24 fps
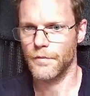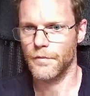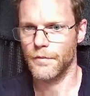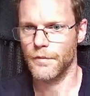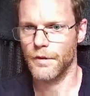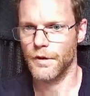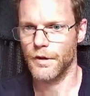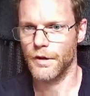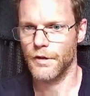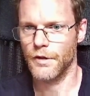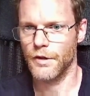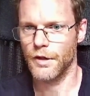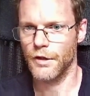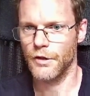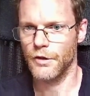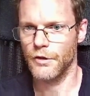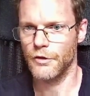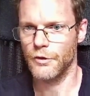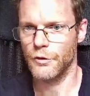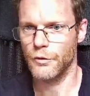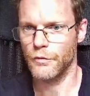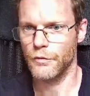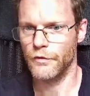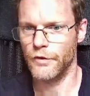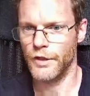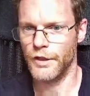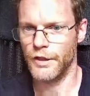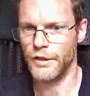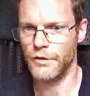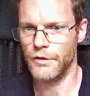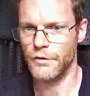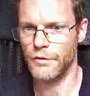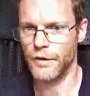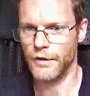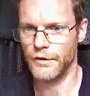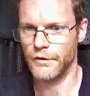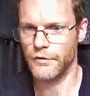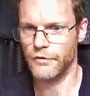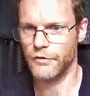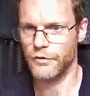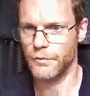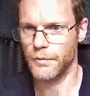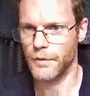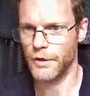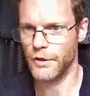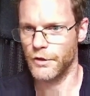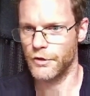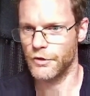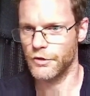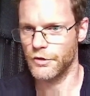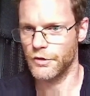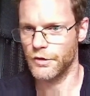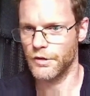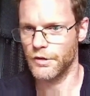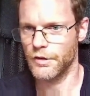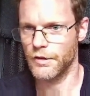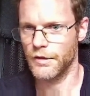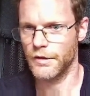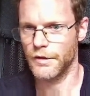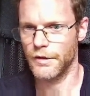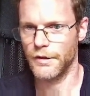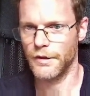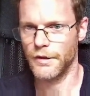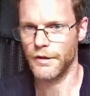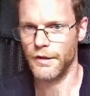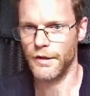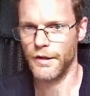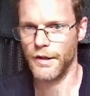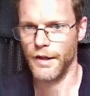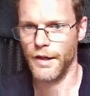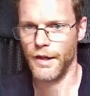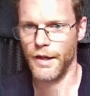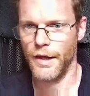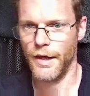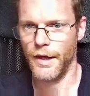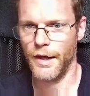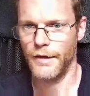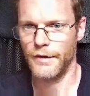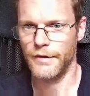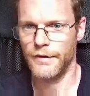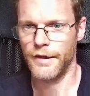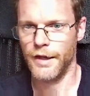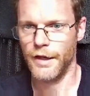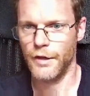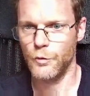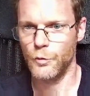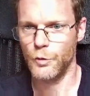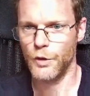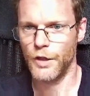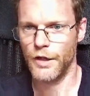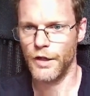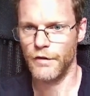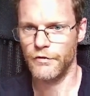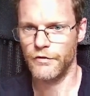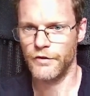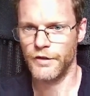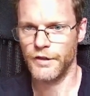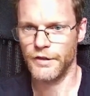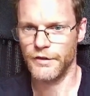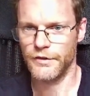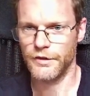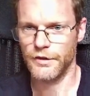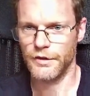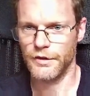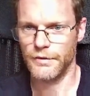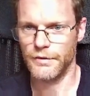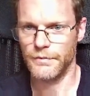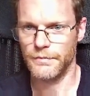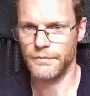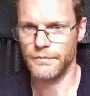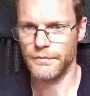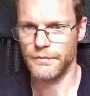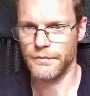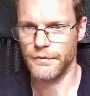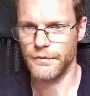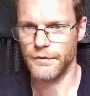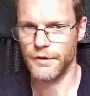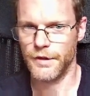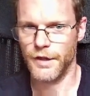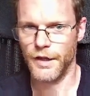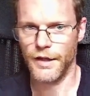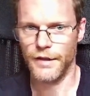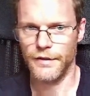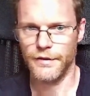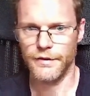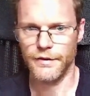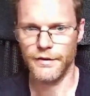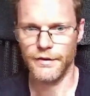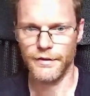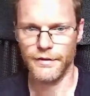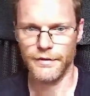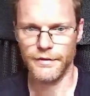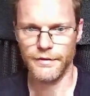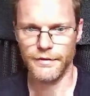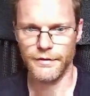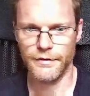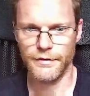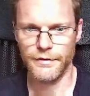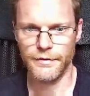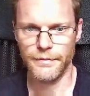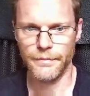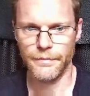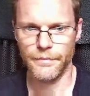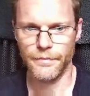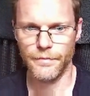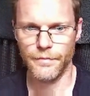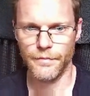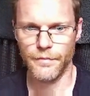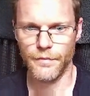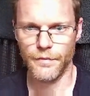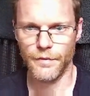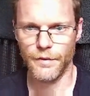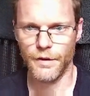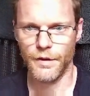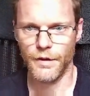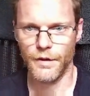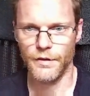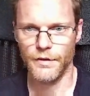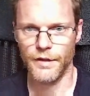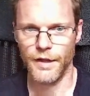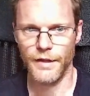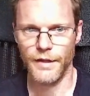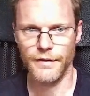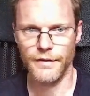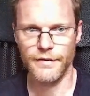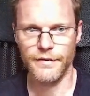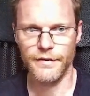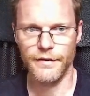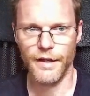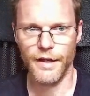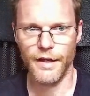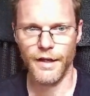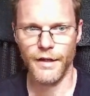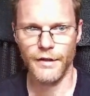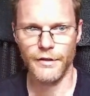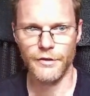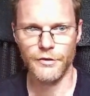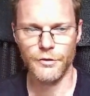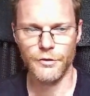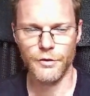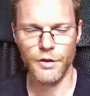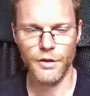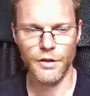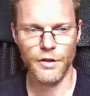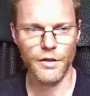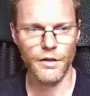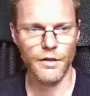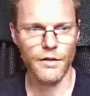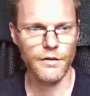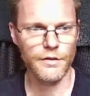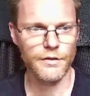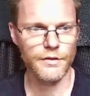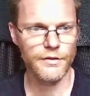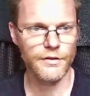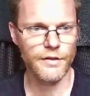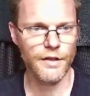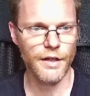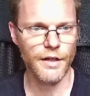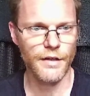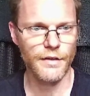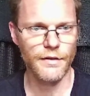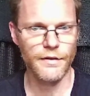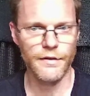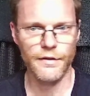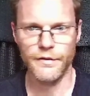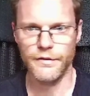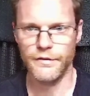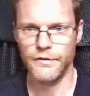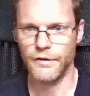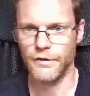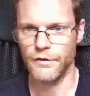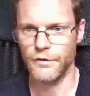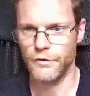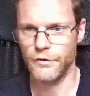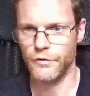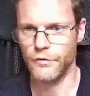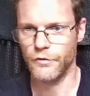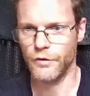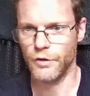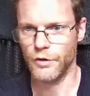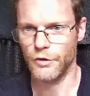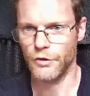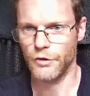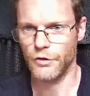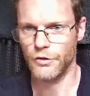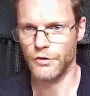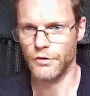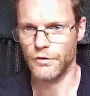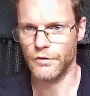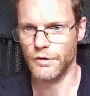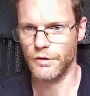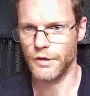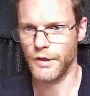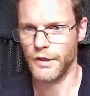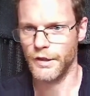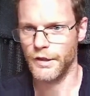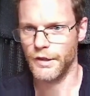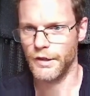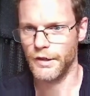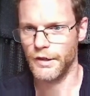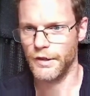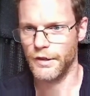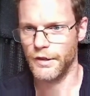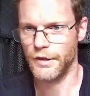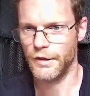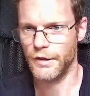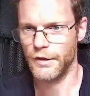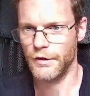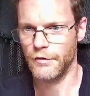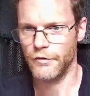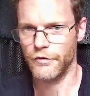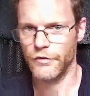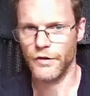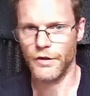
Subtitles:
another UV transformation, and then we have this here. That's the actual sign distance function. If